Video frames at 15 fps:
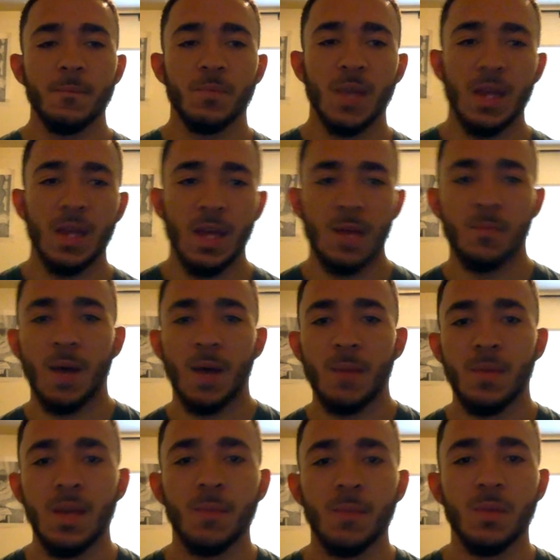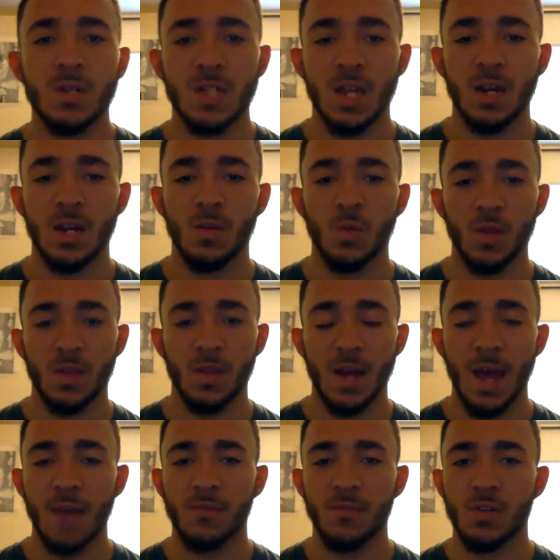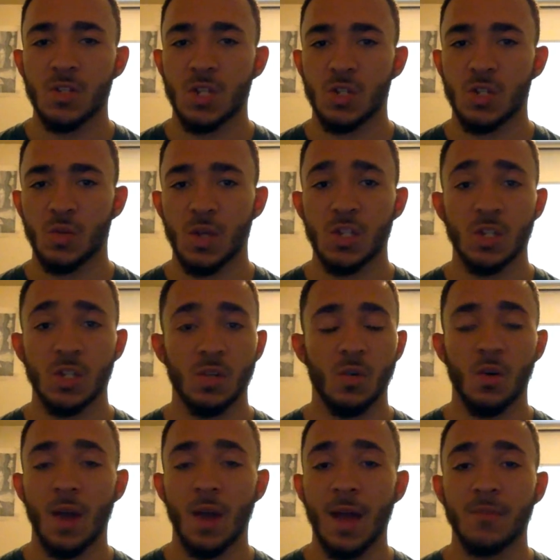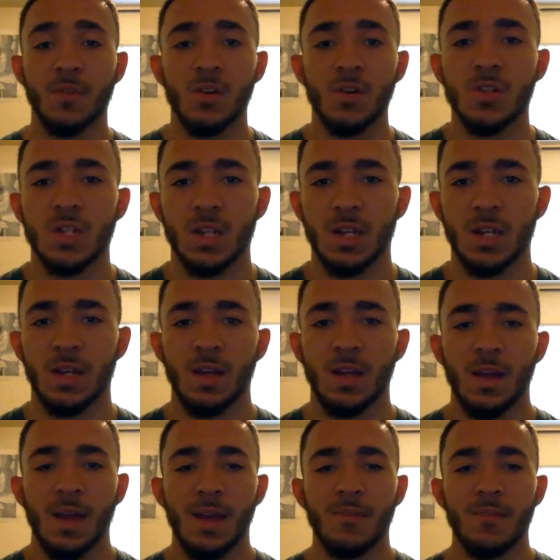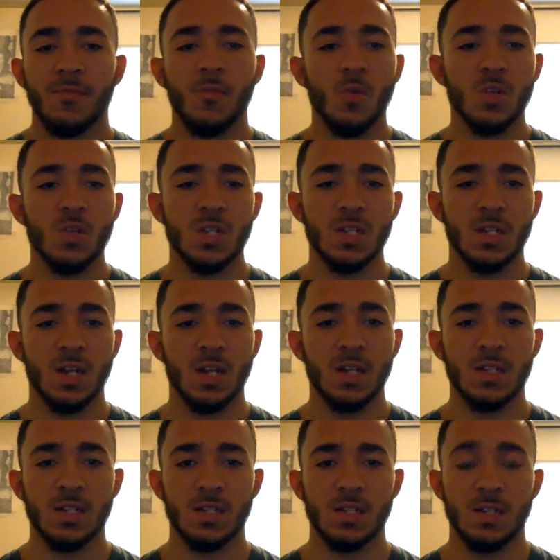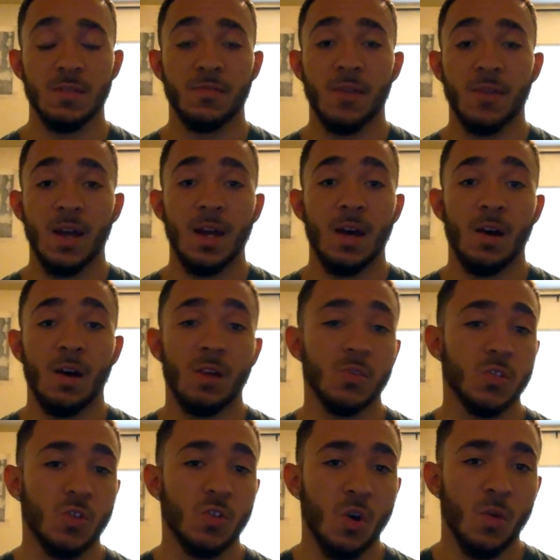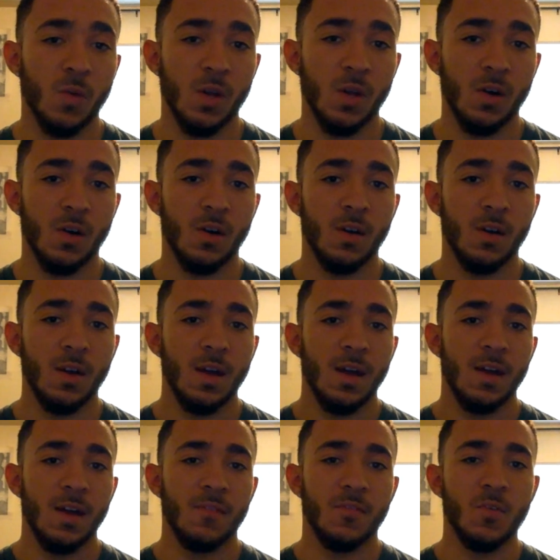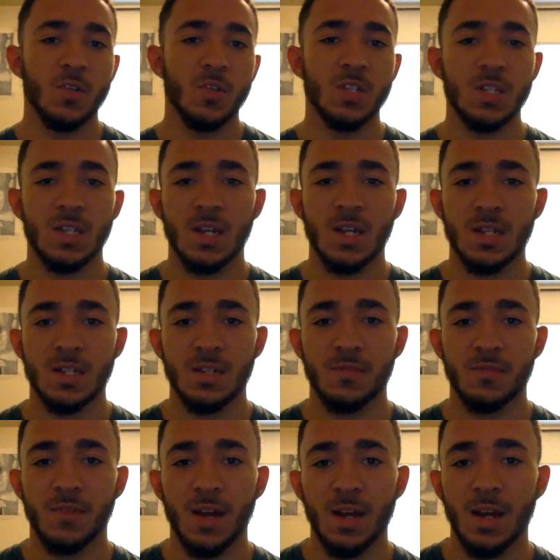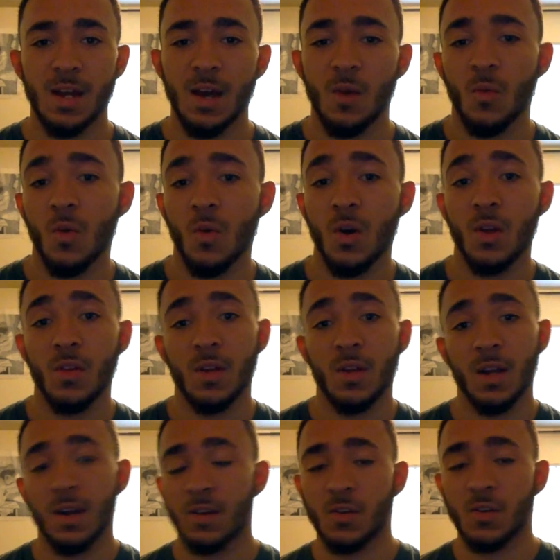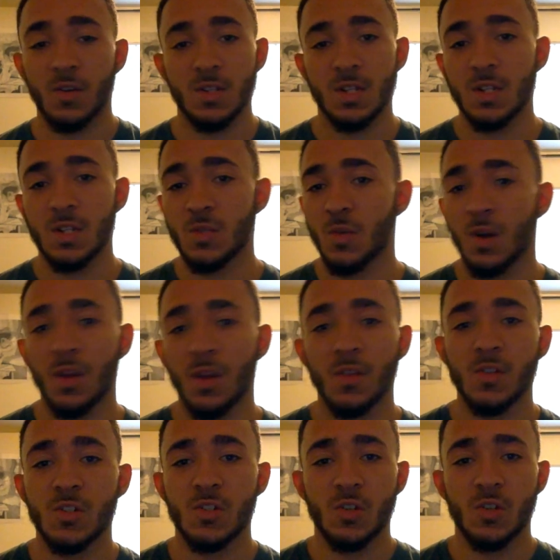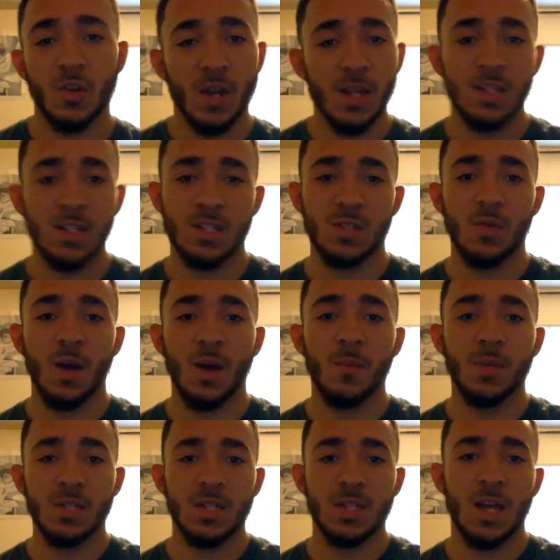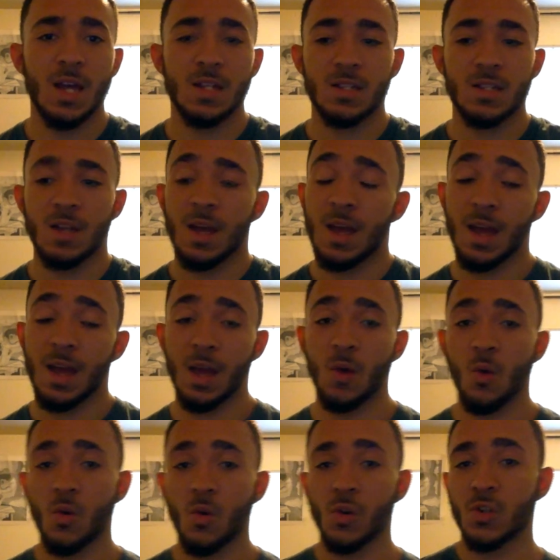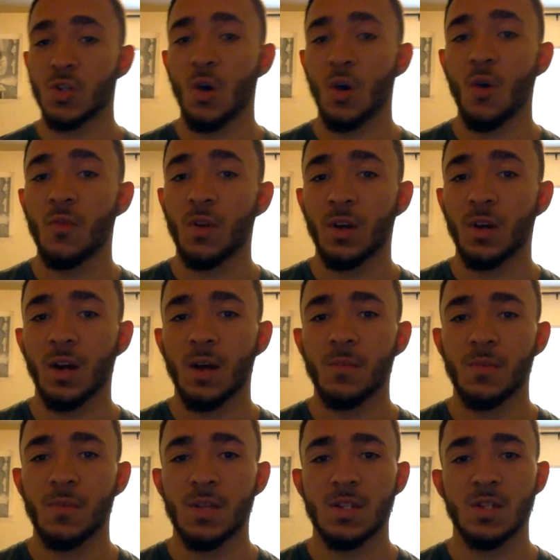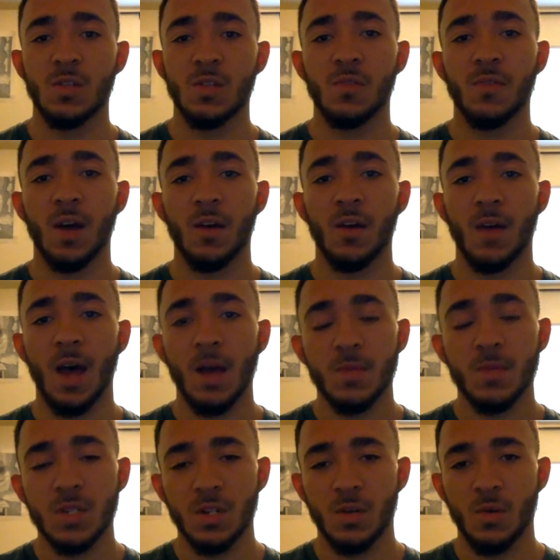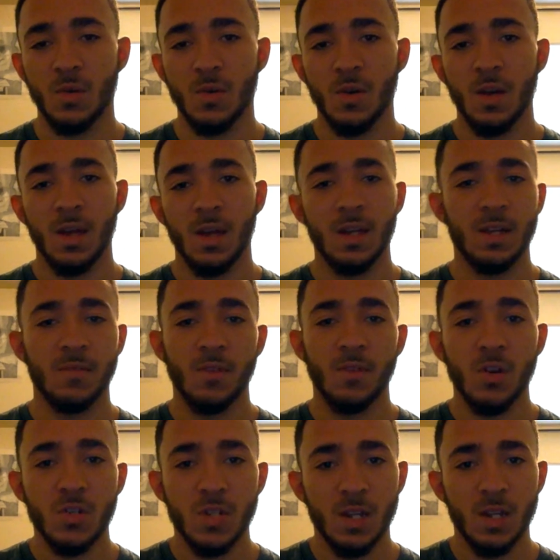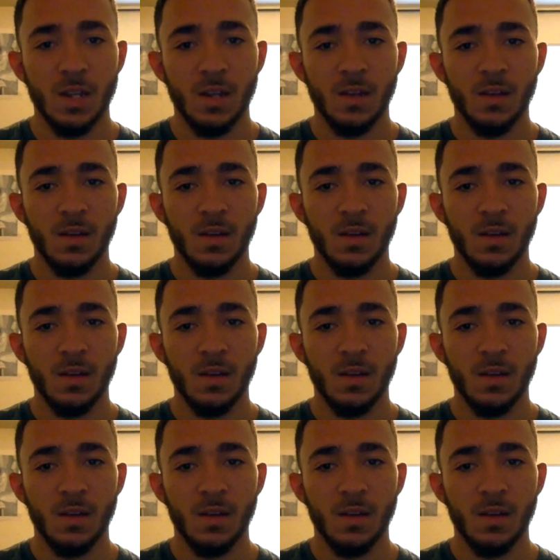And by being presented with an adverse situation or adversity, it forces us to find out how strong we are. It forces us to find out what other characteristics, what other traits do I possess in order to overcome this newfound obstacle and adversity.